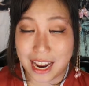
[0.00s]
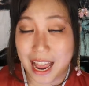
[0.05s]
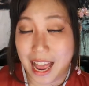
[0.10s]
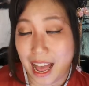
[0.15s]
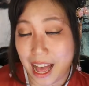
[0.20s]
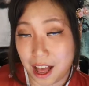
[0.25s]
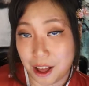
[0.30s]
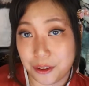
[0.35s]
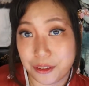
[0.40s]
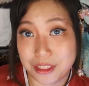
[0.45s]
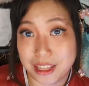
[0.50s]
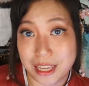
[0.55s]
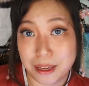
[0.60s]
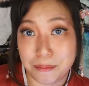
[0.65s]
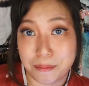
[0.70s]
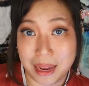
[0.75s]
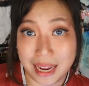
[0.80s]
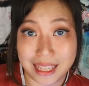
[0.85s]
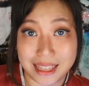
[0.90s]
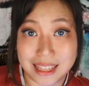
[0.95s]
how they
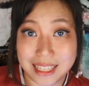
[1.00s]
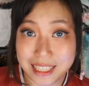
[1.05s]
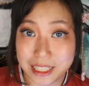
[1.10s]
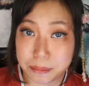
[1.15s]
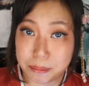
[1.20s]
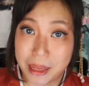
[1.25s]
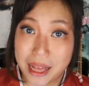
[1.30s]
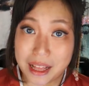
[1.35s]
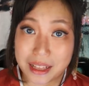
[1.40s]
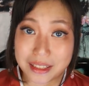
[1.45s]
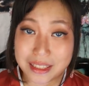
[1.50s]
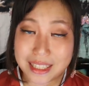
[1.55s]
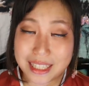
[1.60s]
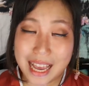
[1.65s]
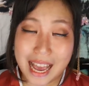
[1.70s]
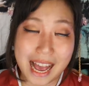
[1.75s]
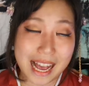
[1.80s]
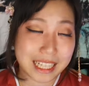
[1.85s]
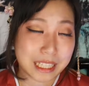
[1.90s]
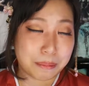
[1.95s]
made these bells
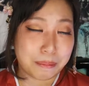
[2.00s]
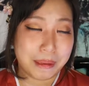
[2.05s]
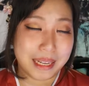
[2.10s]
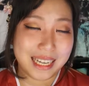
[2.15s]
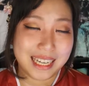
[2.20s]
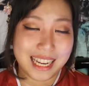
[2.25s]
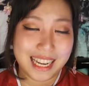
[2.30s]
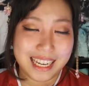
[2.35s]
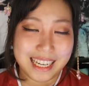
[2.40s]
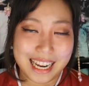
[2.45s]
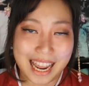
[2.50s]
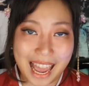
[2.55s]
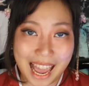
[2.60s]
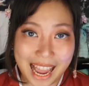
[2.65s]
has been an